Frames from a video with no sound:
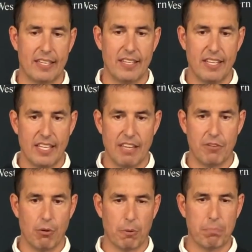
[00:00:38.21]
And
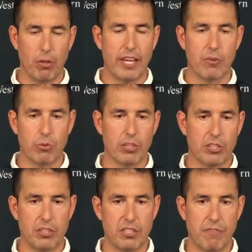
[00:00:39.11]
even though we're playing
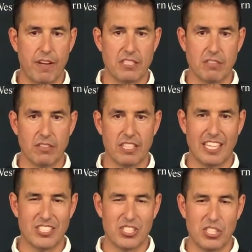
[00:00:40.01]
really good defensively,
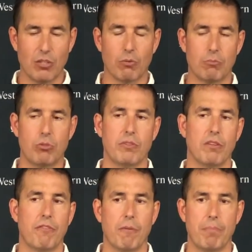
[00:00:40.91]
they still were moving
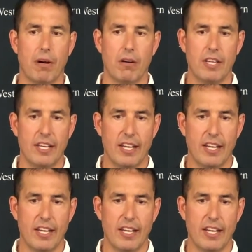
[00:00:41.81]
the football.